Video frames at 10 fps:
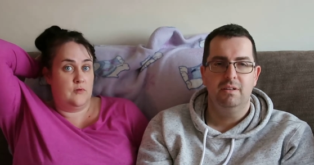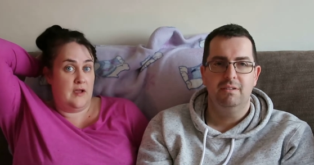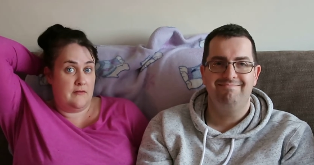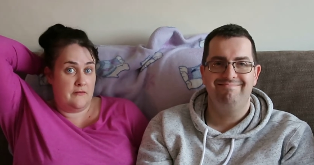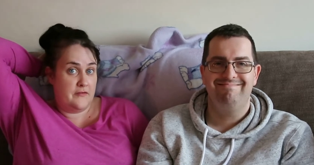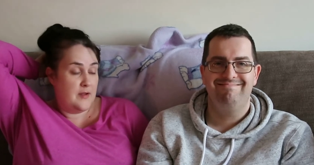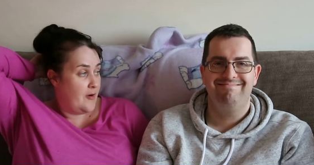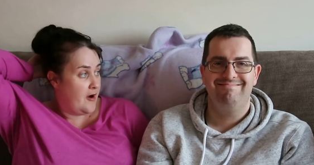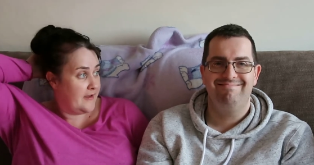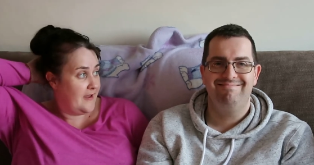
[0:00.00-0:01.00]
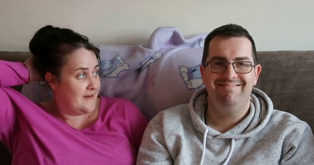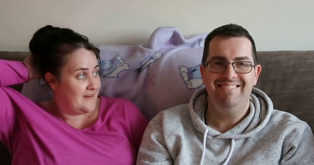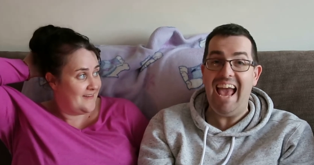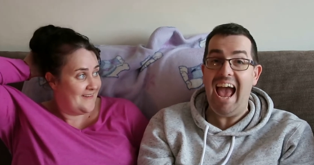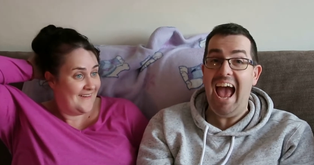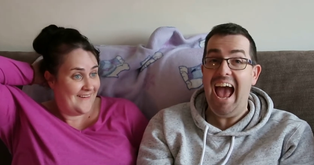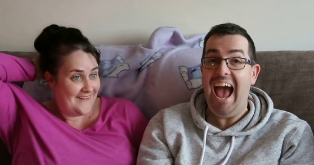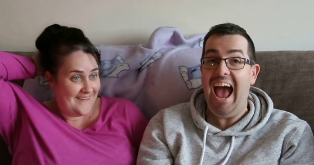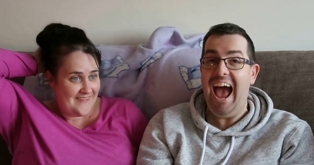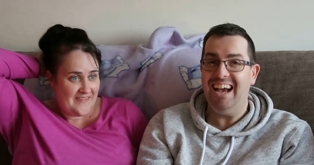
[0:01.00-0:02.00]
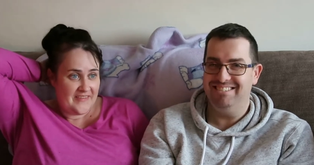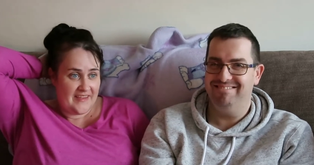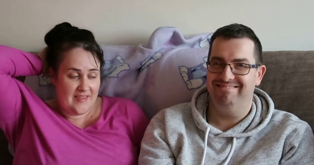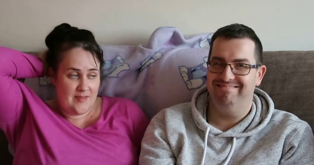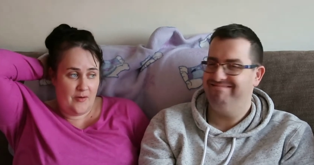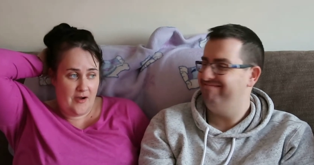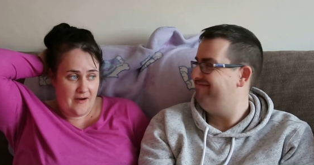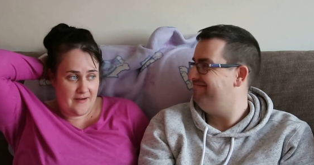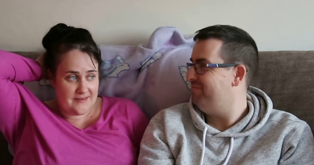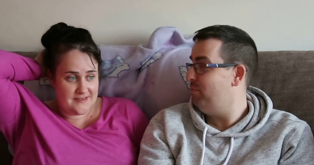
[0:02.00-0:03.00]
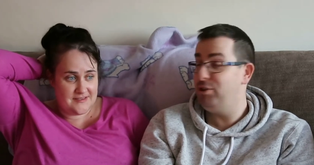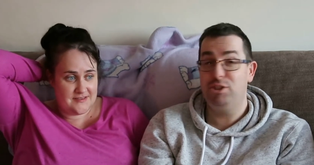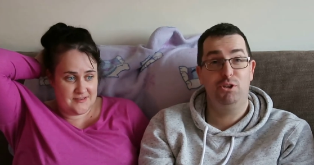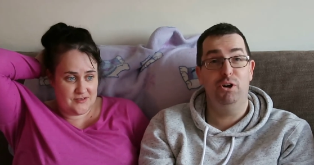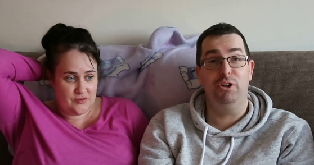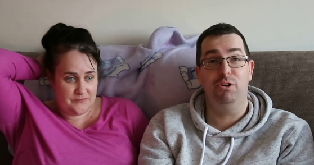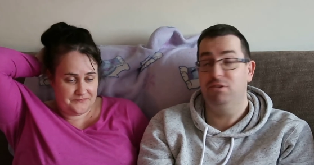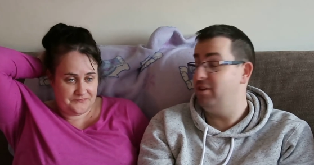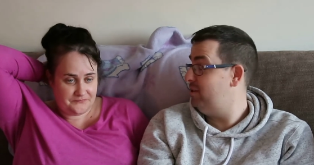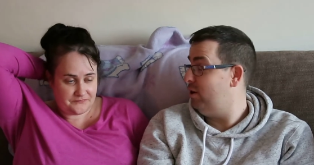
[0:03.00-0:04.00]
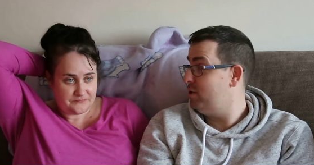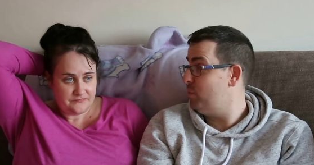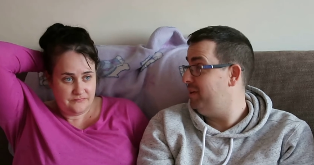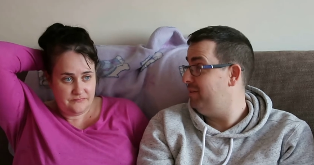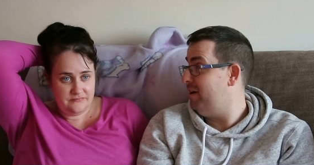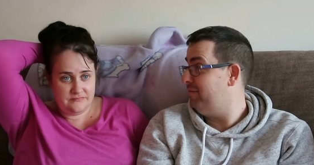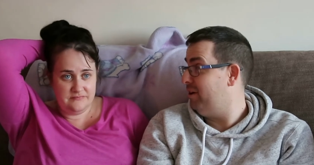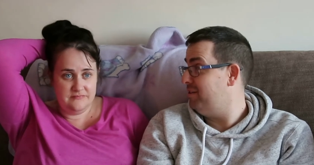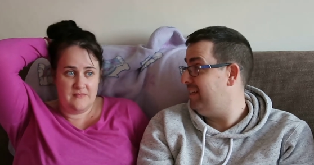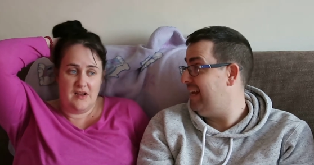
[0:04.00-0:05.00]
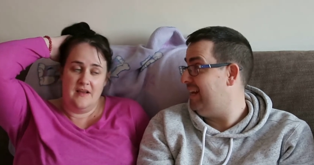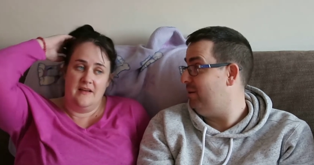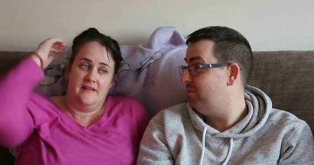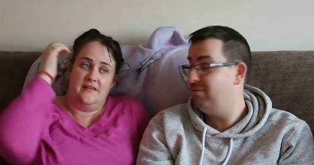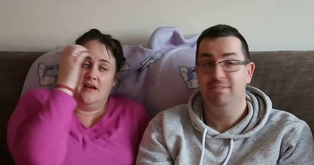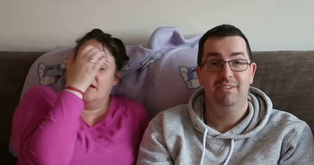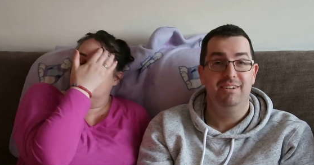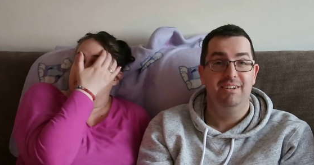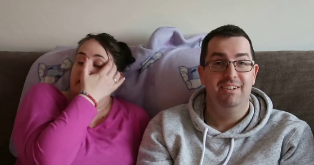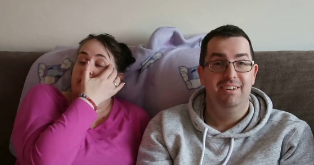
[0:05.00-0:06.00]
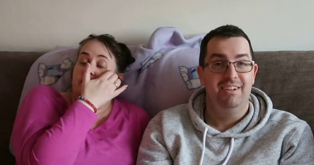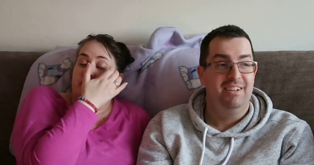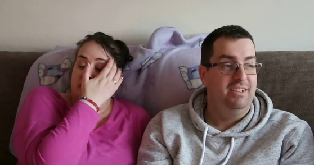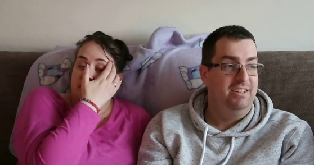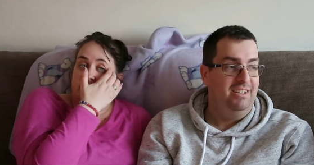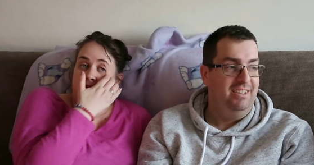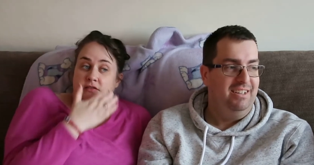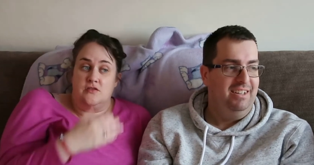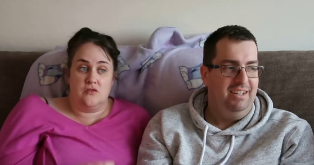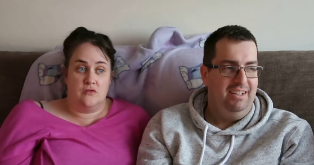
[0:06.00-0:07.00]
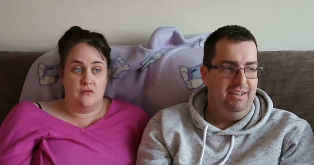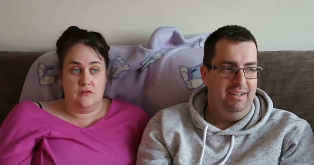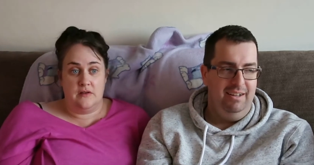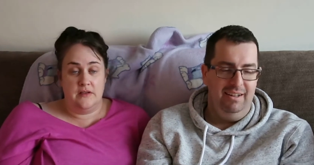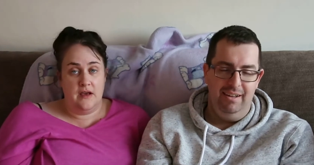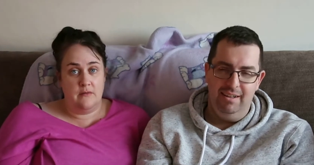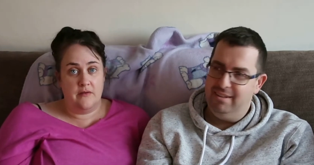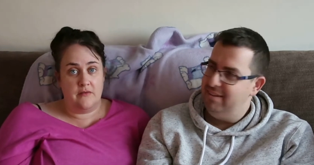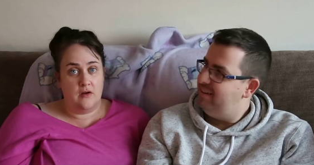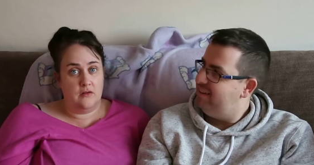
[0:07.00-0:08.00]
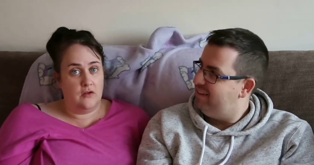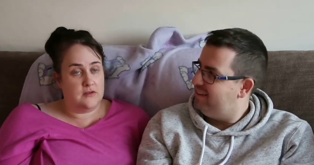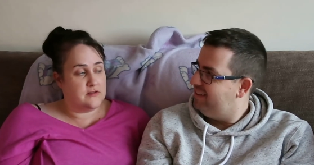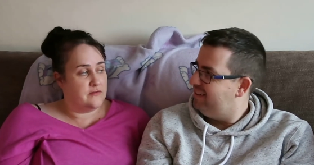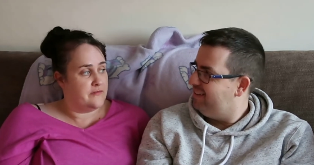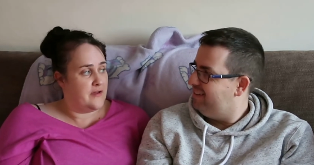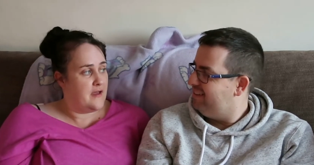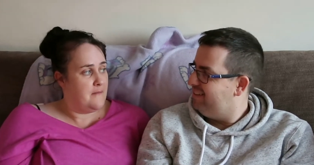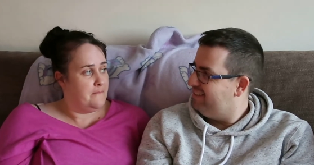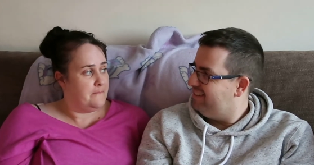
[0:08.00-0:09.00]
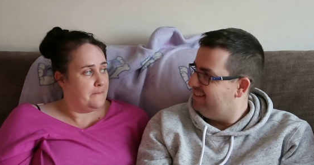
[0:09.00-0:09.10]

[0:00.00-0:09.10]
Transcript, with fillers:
Speaker 1: we'll get free parking. Yeah! In the park.
Speaker 2: Which is good, because it's like $25 a day now.
Speaker 1: Yeah, it's $25 a day. So yeah, we've got lots of we